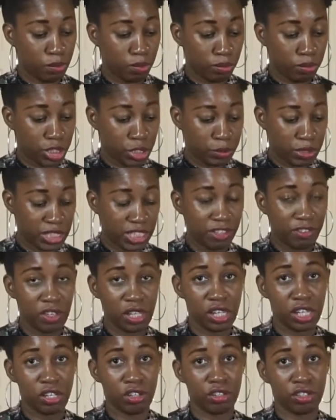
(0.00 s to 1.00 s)

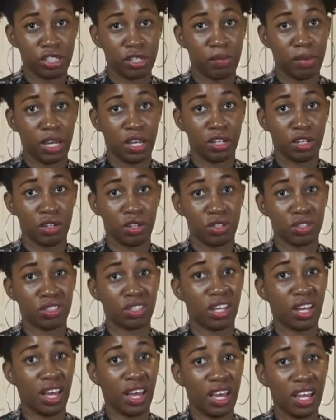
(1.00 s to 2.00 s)
specifically your tomatoes,
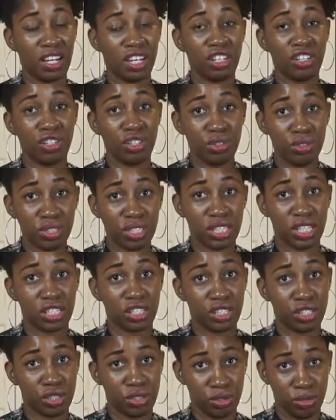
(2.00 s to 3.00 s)
go ahead and use it as
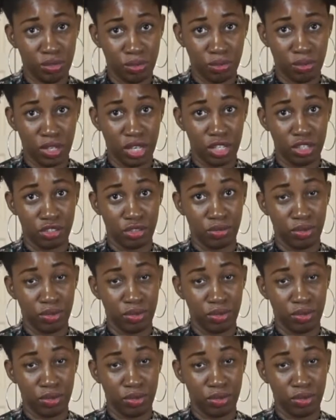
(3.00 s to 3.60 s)
soon as you